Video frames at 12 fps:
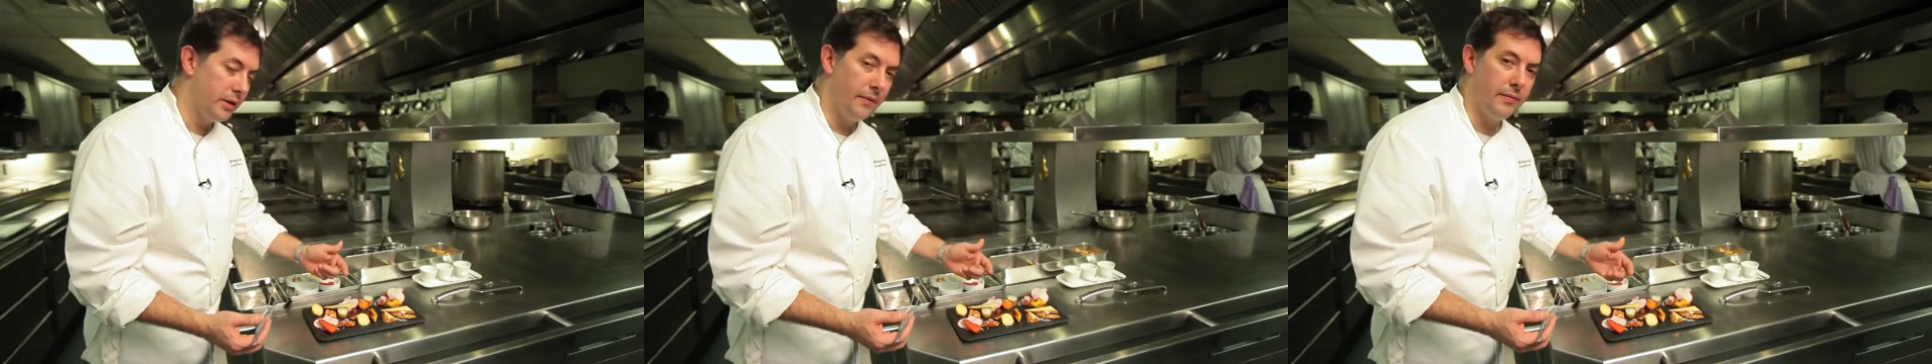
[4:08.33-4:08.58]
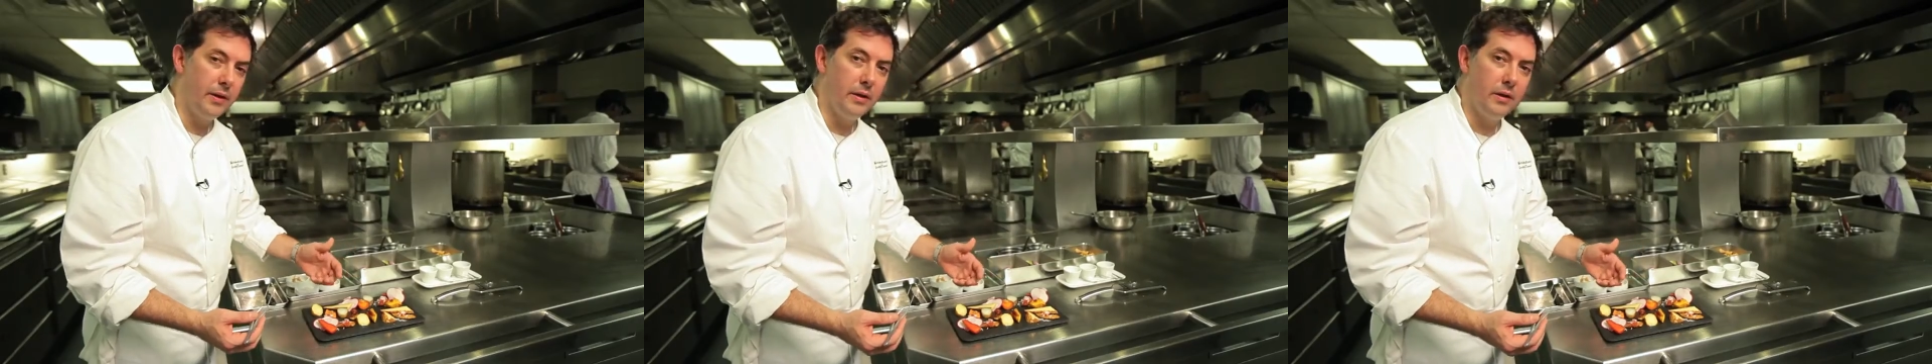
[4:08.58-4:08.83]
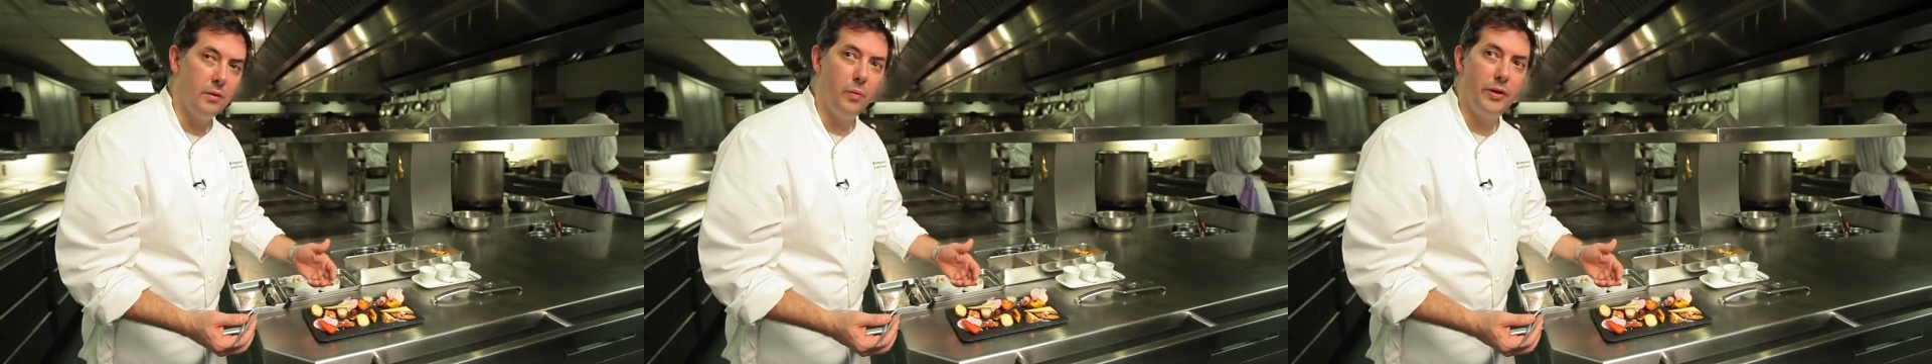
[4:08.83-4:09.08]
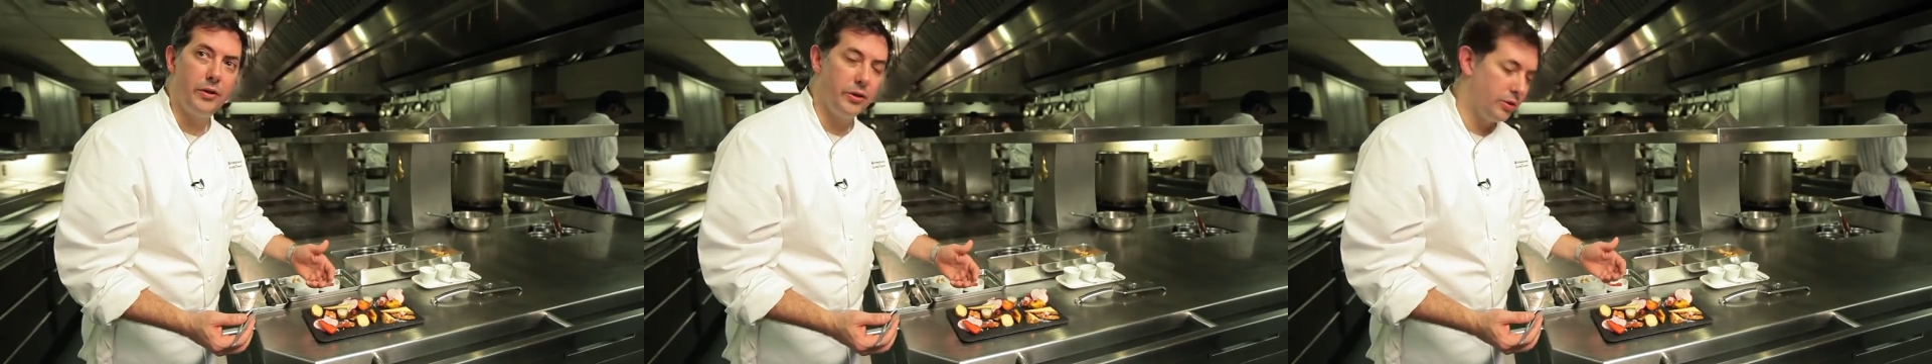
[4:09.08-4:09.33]
of the
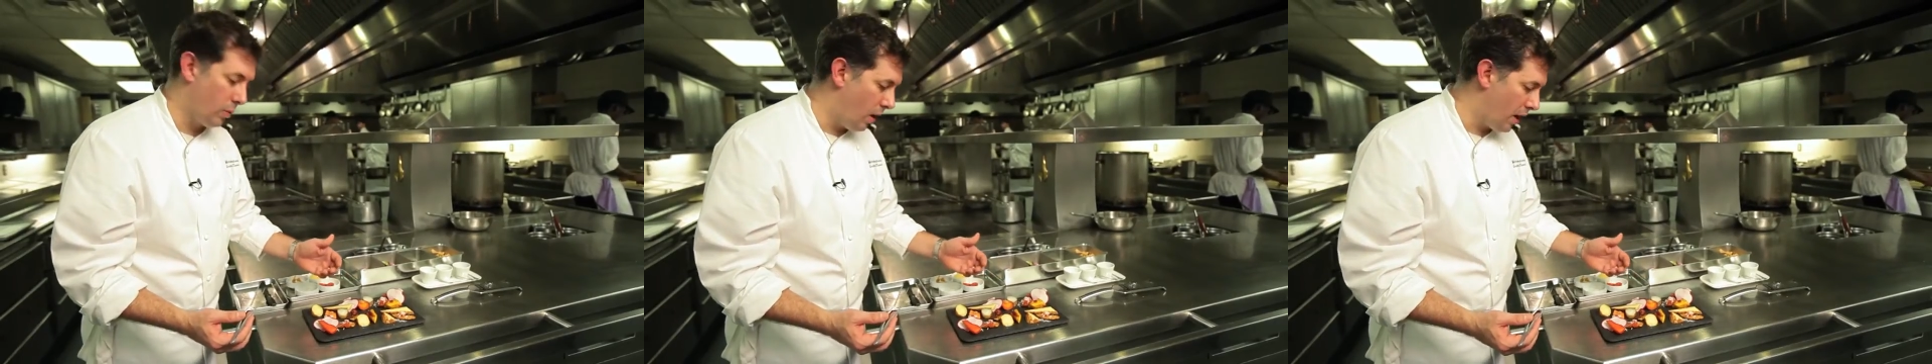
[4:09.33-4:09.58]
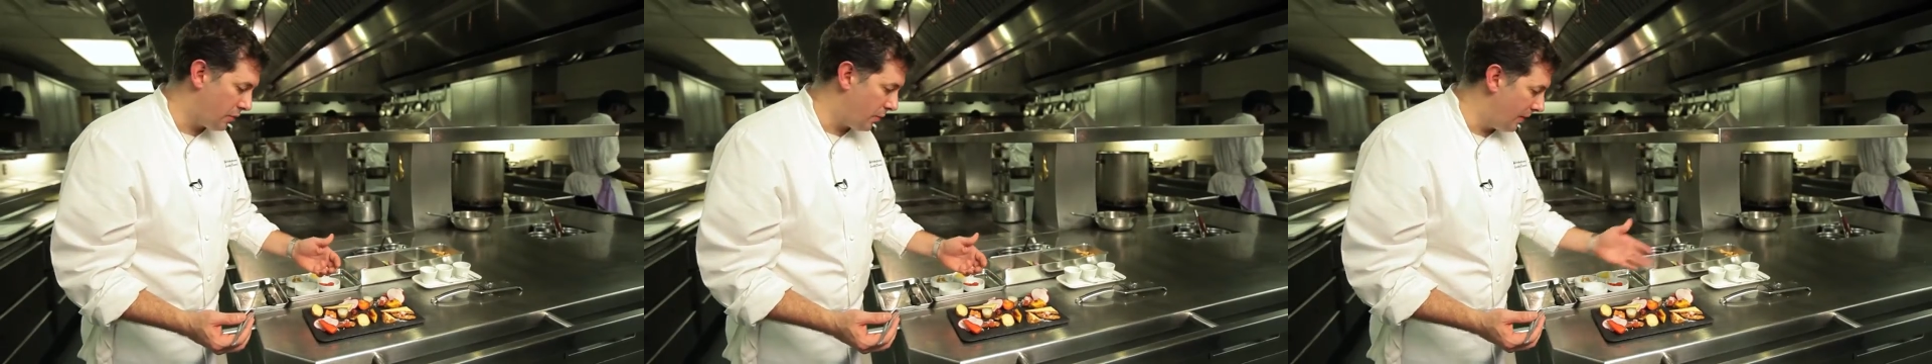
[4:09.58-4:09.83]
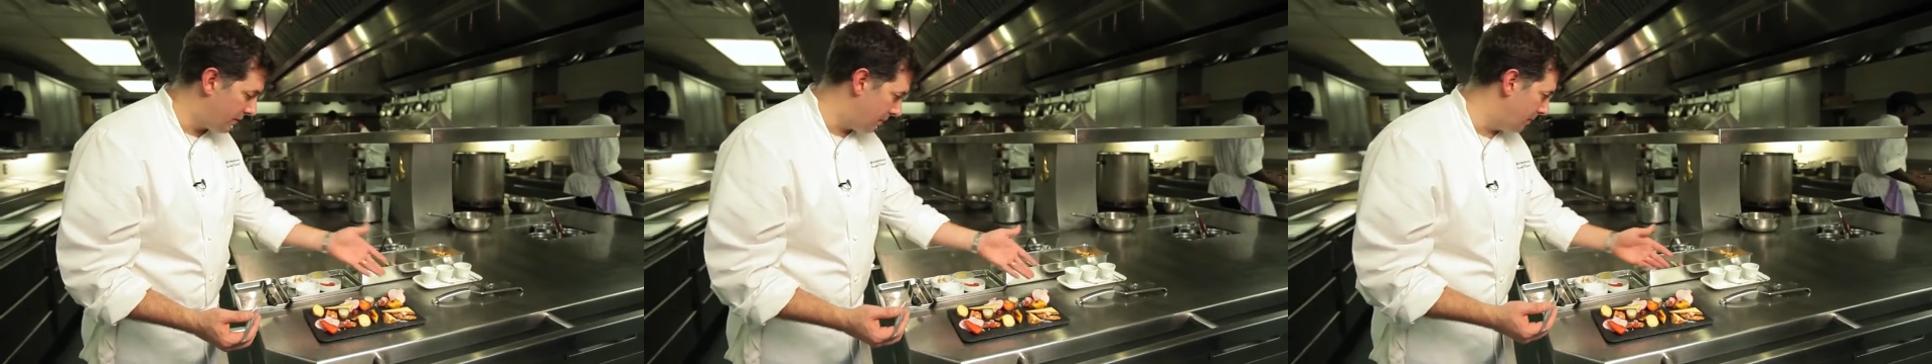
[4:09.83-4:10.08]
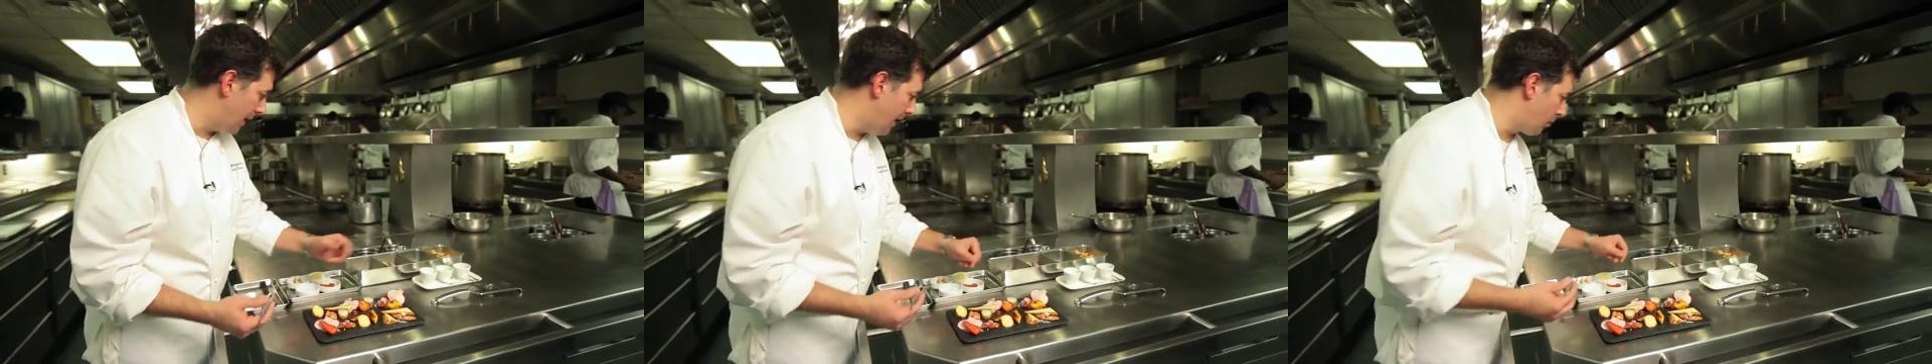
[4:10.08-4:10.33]
winter squash. We have
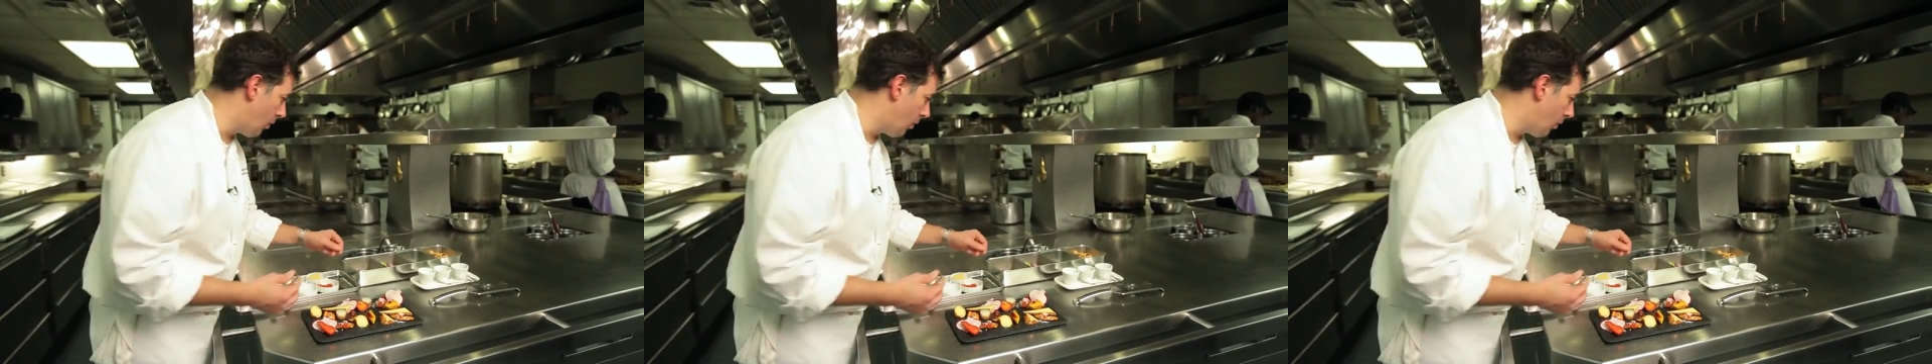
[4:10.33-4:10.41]
some light